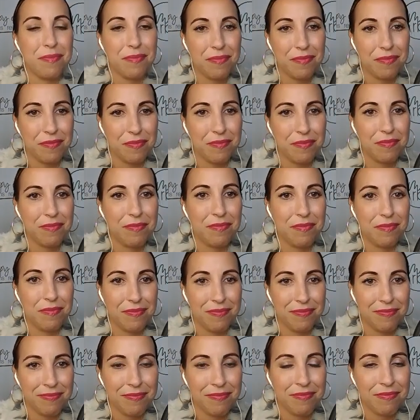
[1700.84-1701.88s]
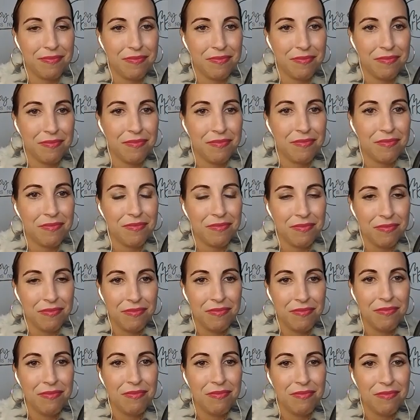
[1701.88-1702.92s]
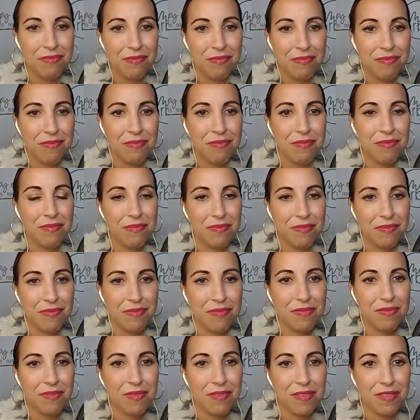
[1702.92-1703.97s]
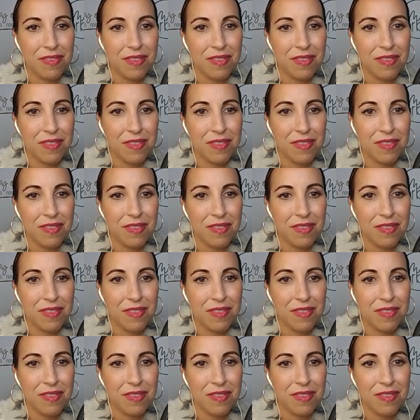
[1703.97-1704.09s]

This person isn't speaking.